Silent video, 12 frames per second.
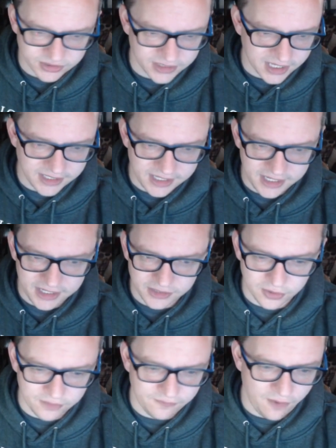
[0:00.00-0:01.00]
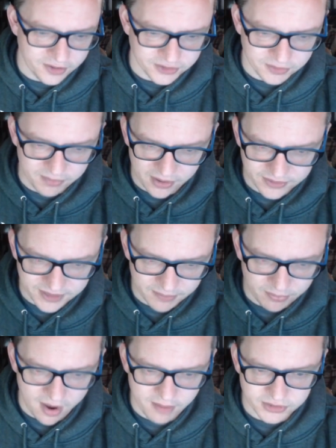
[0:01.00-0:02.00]
They need good foster parents, I
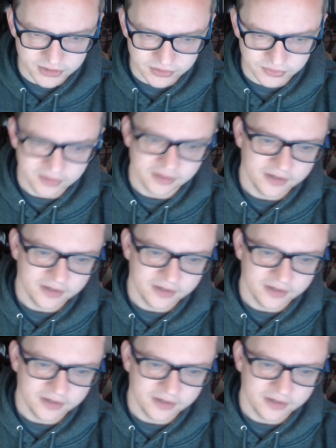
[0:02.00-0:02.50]
promise you.